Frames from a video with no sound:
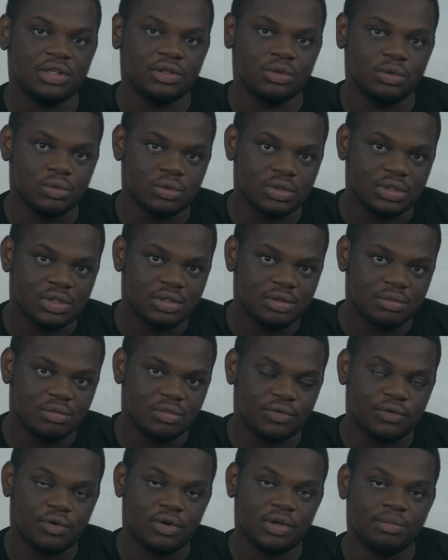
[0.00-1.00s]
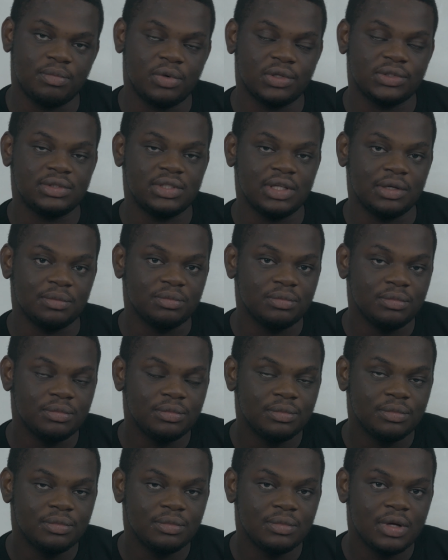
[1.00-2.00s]
the goods before he bought them,
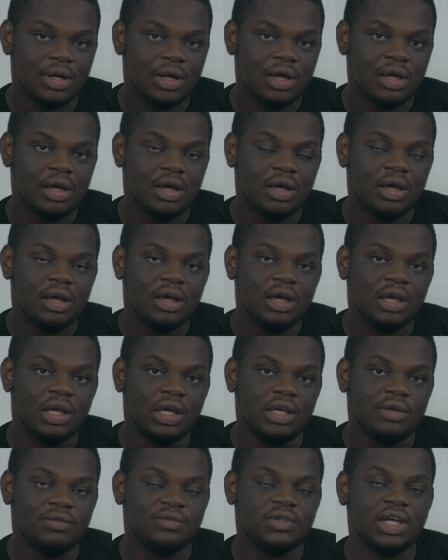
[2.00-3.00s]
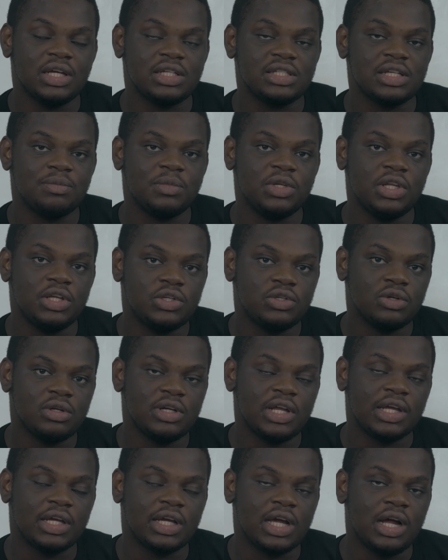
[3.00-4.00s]
if the examination
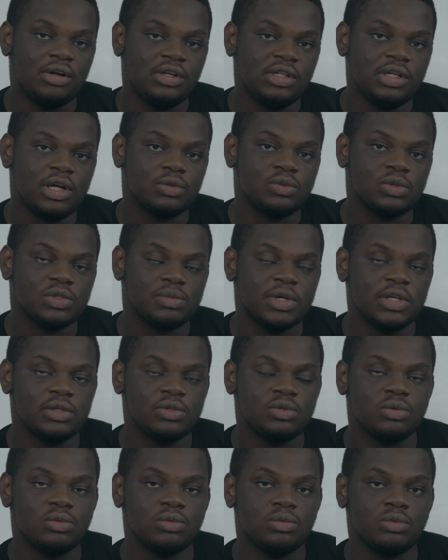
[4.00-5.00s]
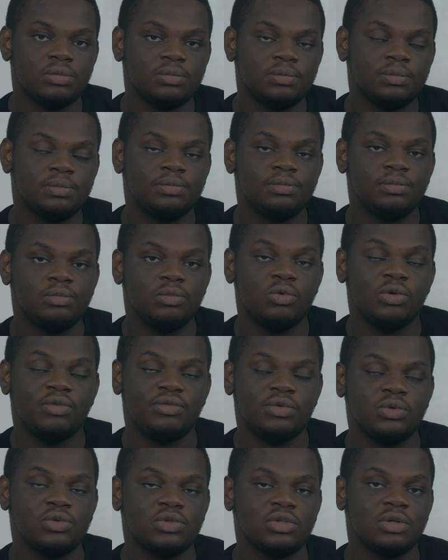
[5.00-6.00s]
that he carried out was meant to
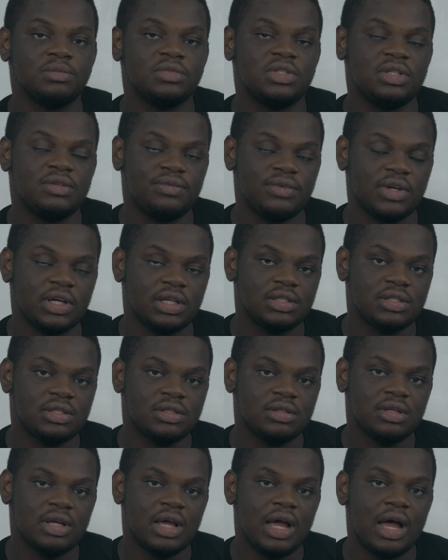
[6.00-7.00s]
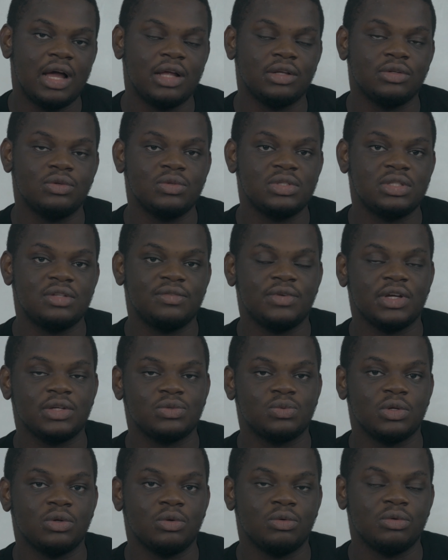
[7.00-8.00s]
review some defects and those defects
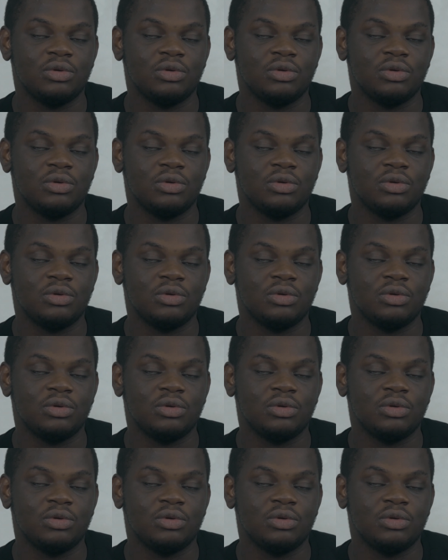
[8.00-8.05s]
were not